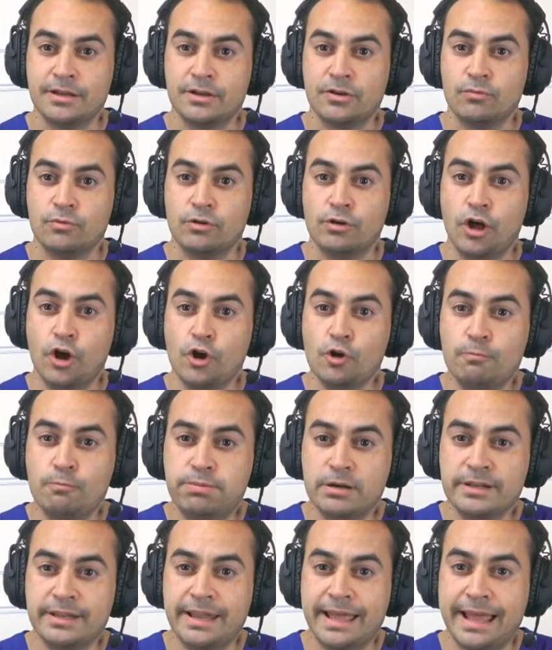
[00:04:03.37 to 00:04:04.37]
will
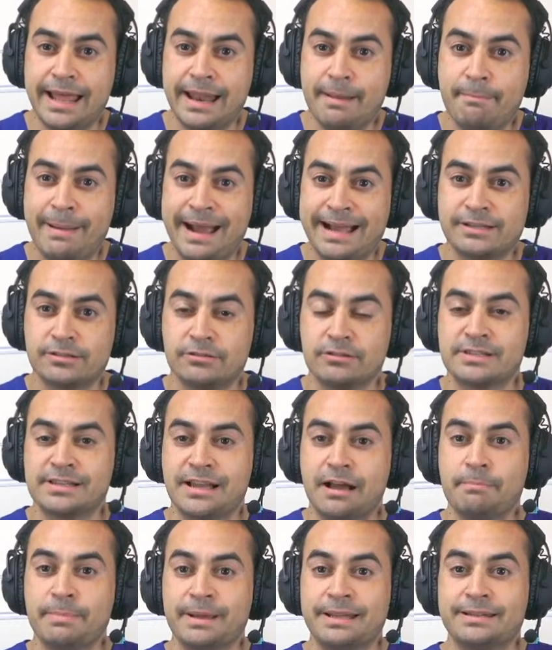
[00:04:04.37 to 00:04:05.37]
open their petals
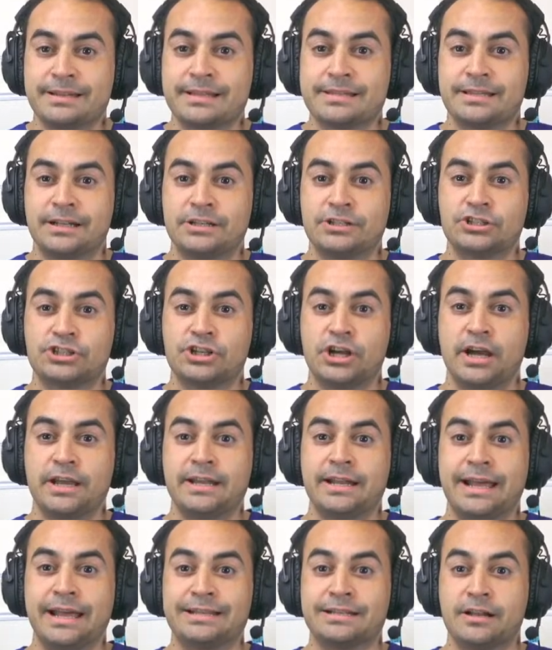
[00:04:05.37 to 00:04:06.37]
up in the sunshine
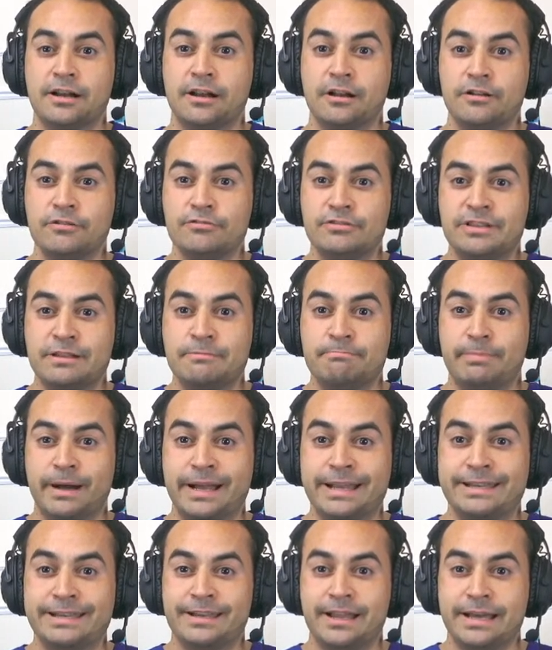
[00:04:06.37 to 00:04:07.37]
and close it
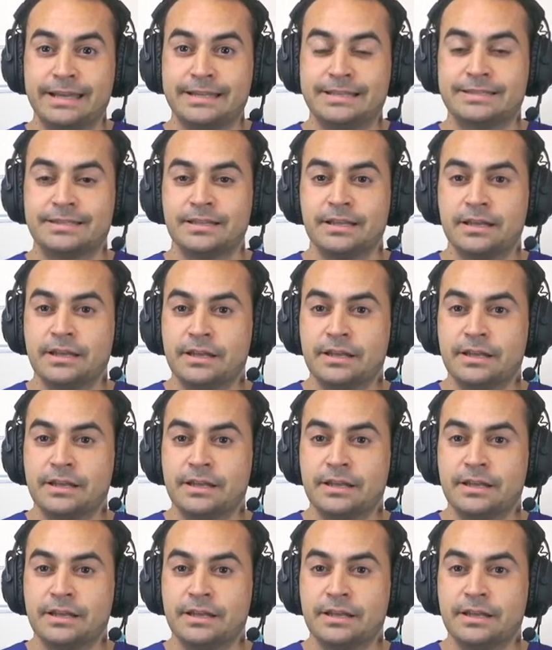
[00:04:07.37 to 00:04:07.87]
by night,